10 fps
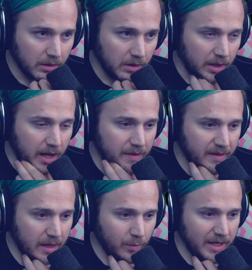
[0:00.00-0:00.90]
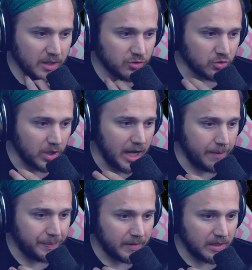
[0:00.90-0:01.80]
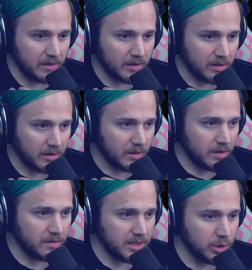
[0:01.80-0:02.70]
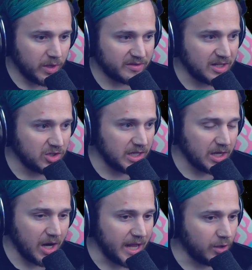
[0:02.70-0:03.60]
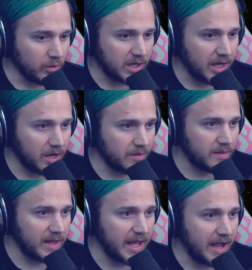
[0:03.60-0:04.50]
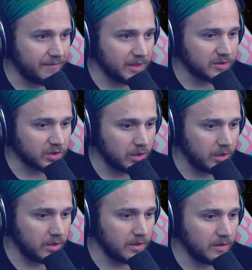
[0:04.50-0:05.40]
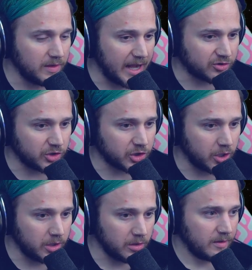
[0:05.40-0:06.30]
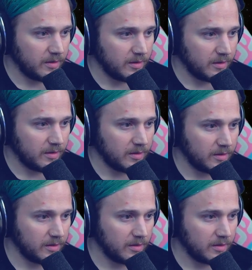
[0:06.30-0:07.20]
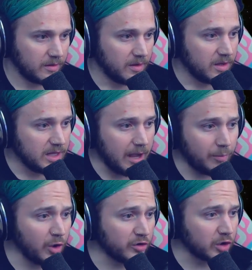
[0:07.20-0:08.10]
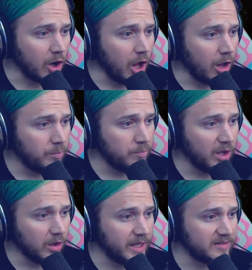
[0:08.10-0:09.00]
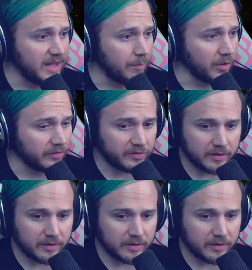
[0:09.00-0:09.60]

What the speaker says: And then we can drop the US agent here. I don't care that they have the extra turn. Yep, those are all mill examples.